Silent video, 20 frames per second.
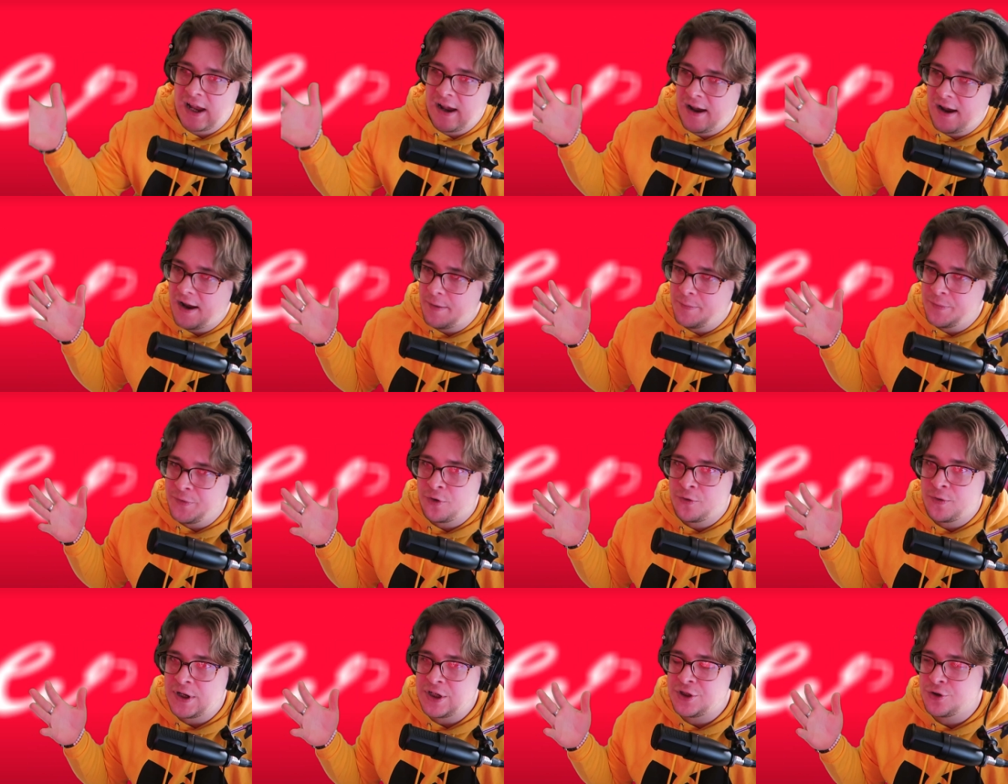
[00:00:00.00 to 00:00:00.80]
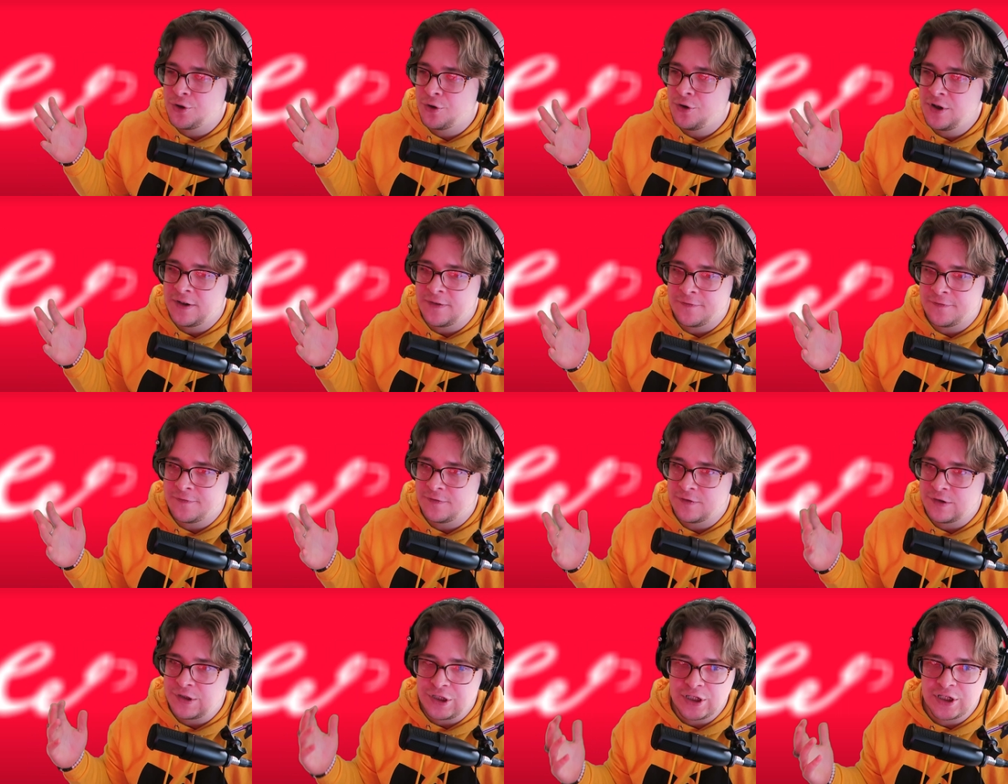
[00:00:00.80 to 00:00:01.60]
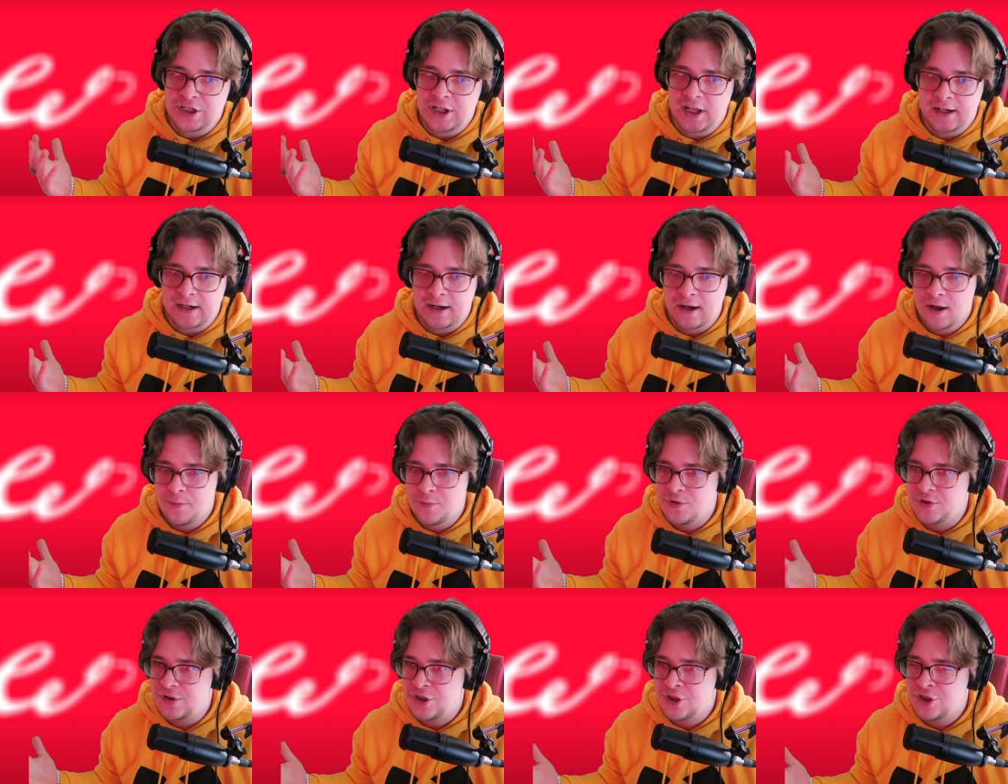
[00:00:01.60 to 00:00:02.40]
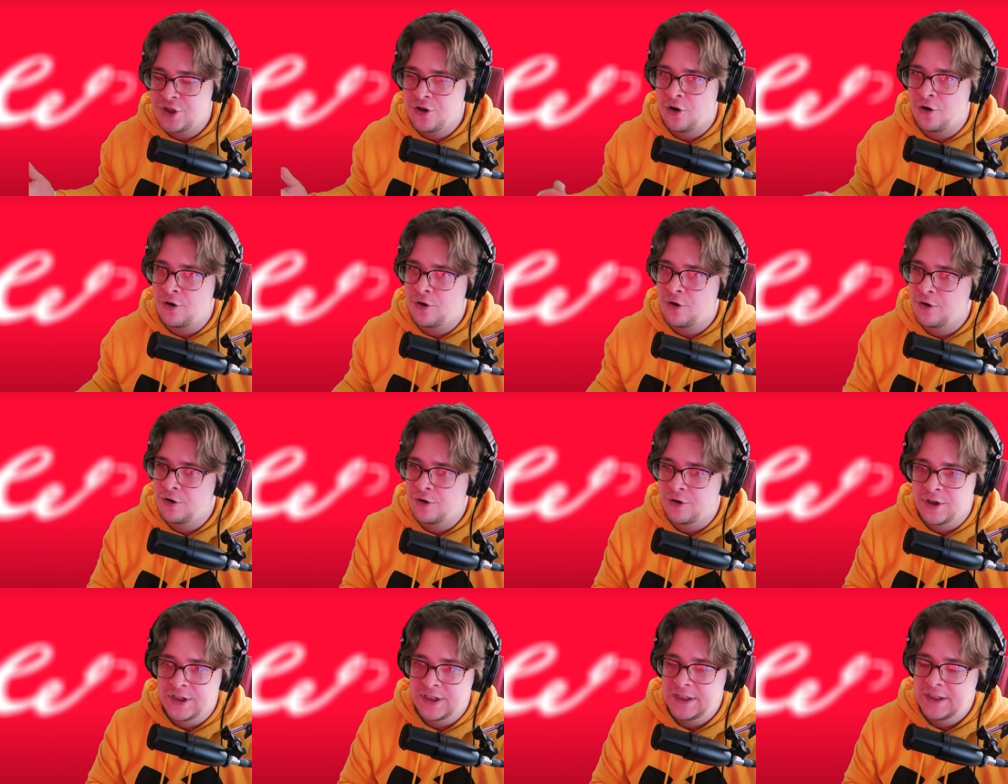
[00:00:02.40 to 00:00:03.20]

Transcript: I'm not quite sure if she's like a musician or